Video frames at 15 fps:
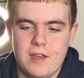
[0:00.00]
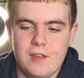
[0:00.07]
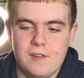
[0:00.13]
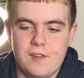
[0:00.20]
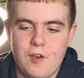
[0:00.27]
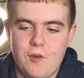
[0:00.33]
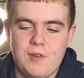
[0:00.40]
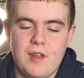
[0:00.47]

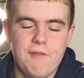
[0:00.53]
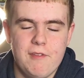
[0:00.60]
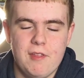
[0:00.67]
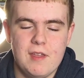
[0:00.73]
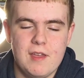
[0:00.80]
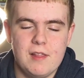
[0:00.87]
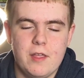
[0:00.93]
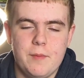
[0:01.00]
so
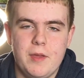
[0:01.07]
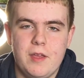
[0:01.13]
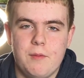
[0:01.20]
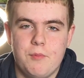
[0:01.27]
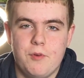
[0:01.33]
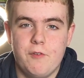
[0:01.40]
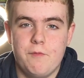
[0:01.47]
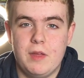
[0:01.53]
definitely a little bit
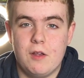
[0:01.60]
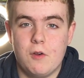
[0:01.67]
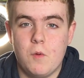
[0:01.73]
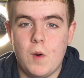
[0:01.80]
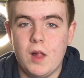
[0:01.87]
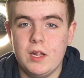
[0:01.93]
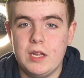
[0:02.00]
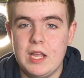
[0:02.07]
improvement in
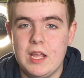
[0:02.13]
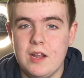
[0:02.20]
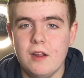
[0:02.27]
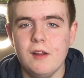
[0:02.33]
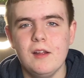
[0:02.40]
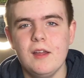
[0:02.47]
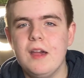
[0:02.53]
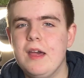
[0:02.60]
quality
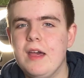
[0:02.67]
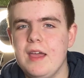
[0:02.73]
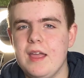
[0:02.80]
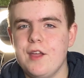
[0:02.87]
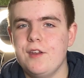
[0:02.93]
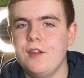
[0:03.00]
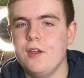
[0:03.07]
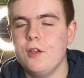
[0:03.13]
here.
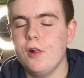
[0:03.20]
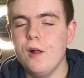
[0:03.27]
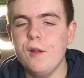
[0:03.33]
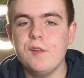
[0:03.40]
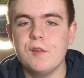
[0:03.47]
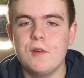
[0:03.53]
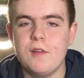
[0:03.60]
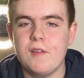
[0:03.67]
And uh, you'll
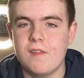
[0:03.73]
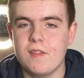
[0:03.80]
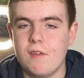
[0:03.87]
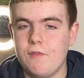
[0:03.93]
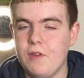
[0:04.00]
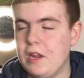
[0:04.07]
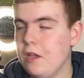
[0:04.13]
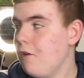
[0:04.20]
also notice in
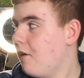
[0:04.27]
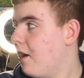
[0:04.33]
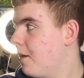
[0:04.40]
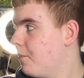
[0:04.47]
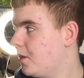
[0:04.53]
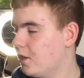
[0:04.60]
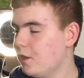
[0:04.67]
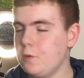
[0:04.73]
this video,
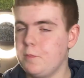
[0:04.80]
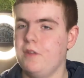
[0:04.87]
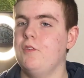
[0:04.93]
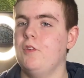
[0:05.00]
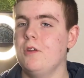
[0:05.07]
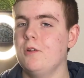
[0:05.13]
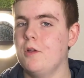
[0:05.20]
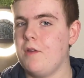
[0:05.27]
I'm in a little bit of a
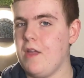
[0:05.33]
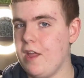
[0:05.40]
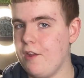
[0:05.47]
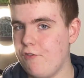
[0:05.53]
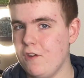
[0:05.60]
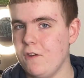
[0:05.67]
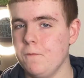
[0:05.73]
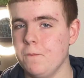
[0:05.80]
new
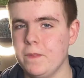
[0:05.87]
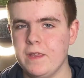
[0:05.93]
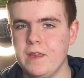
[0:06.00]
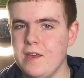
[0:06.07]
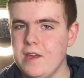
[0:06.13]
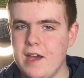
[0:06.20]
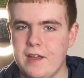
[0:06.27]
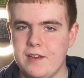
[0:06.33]
location.
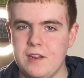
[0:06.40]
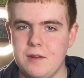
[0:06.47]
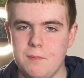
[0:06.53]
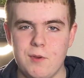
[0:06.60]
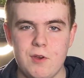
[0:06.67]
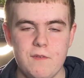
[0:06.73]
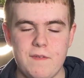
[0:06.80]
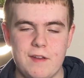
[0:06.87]
I didn't
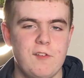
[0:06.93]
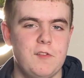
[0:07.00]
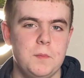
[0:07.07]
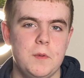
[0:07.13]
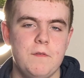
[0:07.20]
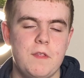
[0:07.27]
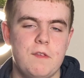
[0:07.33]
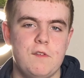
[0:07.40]
move, I just
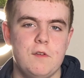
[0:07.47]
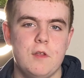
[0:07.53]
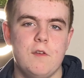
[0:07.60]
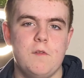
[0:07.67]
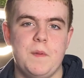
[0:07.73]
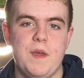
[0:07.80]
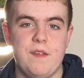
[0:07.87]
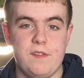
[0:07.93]
moved the studio
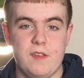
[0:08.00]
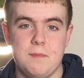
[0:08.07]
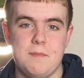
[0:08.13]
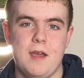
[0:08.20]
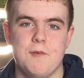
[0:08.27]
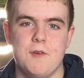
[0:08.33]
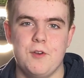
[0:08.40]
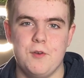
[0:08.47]
space in
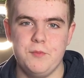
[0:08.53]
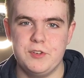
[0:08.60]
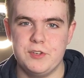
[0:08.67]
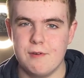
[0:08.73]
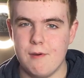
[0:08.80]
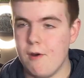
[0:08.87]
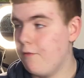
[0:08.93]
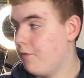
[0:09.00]
my room
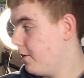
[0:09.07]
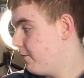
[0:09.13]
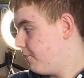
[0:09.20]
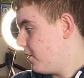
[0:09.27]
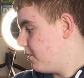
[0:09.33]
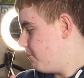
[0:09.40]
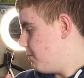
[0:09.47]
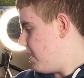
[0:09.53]
to over in
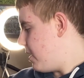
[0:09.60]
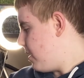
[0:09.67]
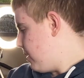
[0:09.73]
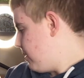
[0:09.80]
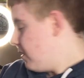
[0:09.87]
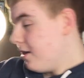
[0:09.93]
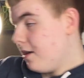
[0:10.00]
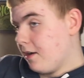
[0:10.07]
front of
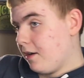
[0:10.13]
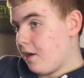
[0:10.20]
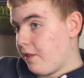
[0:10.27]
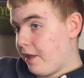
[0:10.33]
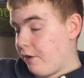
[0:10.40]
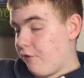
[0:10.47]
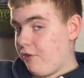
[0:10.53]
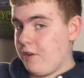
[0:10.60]
my
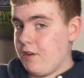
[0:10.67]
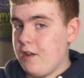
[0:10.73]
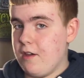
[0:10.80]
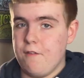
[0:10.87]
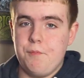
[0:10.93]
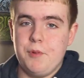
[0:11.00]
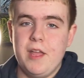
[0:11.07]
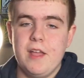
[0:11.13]
collection
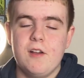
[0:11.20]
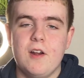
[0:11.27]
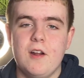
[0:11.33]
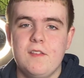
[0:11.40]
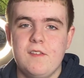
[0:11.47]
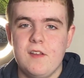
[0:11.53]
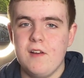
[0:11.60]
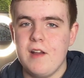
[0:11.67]
of playing
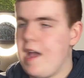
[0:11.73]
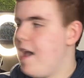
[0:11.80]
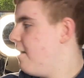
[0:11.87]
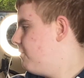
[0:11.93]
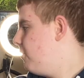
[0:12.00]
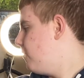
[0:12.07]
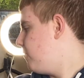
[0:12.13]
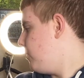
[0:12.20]
cards here. I
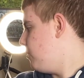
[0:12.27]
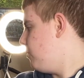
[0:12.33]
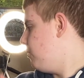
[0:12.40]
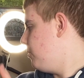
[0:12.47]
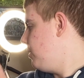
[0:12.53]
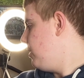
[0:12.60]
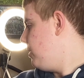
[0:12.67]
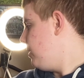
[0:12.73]
have this
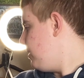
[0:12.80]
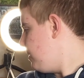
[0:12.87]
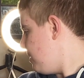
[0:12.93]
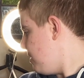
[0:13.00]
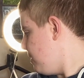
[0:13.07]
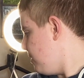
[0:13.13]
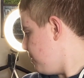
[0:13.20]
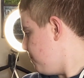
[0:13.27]
little
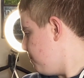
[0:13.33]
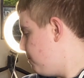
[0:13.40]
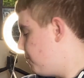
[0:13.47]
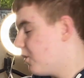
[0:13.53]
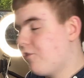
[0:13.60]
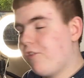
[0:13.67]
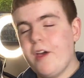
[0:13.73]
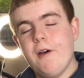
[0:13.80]
um,
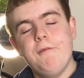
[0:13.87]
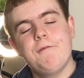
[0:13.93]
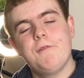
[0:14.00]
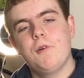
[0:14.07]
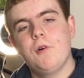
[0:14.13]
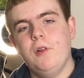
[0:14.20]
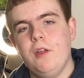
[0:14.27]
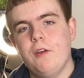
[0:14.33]
bookshelf
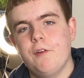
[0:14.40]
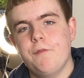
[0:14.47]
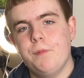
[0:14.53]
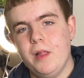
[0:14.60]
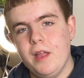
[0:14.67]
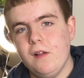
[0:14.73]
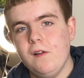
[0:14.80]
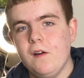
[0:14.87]
full of
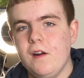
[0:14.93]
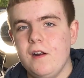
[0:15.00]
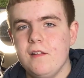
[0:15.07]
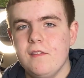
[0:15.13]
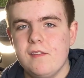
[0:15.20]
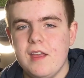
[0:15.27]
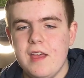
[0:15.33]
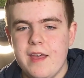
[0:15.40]
playing
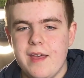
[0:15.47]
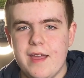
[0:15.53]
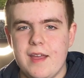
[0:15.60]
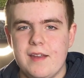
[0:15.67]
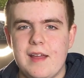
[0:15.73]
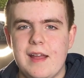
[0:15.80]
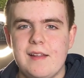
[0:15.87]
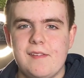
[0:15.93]
cards,
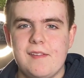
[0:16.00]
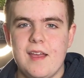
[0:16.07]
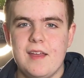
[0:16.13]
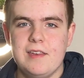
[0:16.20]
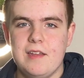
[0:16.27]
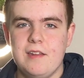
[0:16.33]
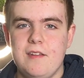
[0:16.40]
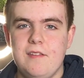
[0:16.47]
and I
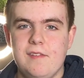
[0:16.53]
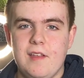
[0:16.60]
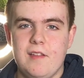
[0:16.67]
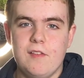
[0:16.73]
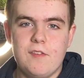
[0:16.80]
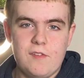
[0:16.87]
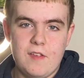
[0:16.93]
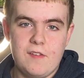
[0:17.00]
decided
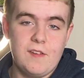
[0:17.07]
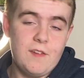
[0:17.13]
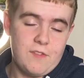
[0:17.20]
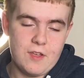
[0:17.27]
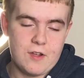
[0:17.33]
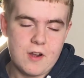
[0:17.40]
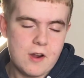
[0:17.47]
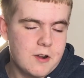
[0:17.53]
since this is
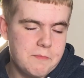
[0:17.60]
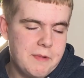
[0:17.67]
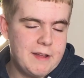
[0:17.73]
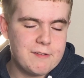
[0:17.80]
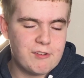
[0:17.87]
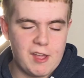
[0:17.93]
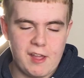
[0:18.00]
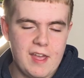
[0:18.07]
the Card
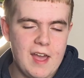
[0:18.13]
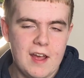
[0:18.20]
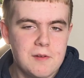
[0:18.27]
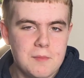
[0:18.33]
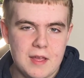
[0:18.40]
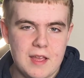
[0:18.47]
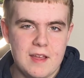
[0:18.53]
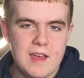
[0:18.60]
Magic
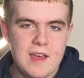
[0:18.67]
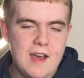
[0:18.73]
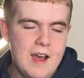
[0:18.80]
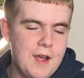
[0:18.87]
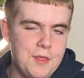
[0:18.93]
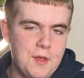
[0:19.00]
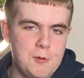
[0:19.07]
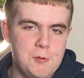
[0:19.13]
Academy,
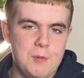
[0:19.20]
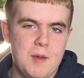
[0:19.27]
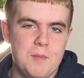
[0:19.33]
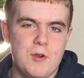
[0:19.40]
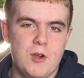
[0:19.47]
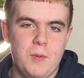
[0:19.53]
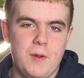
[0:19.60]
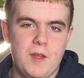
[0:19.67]
I thought it would be
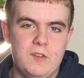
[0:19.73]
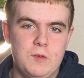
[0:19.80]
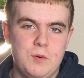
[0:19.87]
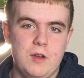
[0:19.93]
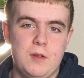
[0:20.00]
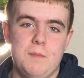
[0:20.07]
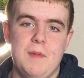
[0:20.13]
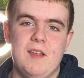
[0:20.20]
appropriate to
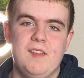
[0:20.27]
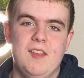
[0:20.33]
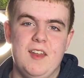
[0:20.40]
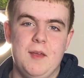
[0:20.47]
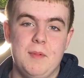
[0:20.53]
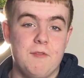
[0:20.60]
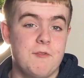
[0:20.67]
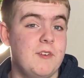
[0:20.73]
put my
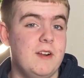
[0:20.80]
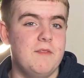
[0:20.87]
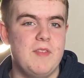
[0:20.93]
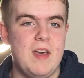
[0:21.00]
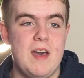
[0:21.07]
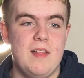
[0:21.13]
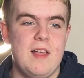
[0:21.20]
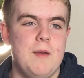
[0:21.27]
setup in front of
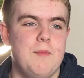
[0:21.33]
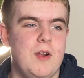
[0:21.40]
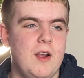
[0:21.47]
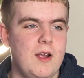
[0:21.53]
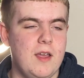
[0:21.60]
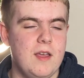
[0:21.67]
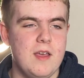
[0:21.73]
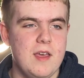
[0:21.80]
that
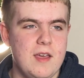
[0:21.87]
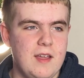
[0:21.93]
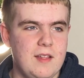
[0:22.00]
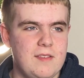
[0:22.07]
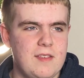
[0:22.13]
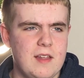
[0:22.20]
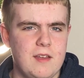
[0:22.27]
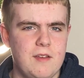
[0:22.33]
library
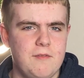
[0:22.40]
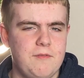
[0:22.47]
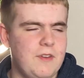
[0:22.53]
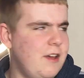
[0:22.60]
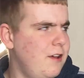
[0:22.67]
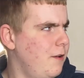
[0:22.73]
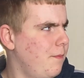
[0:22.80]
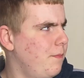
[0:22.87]
instead of
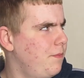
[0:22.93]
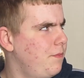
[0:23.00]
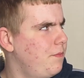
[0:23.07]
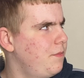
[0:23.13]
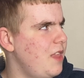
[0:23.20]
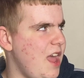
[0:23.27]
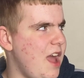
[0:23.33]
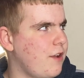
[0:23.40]
um,
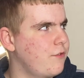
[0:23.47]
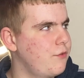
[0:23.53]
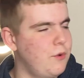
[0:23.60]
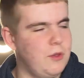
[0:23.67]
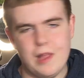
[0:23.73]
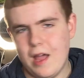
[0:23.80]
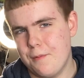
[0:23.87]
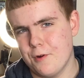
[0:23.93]
the
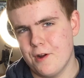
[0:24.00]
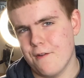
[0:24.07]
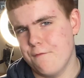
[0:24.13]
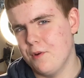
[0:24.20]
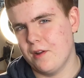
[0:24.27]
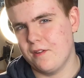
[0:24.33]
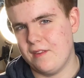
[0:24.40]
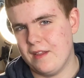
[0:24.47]
actual library of
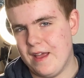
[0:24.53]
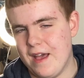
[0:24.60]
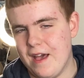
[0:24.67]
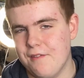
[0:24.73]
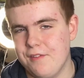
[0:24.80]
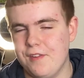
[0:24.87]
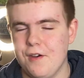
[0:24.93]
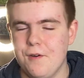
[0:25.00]
books that I
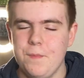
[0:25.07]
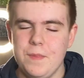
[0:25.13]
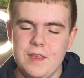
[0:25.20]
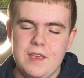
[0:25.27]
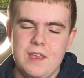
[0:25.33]
have. So,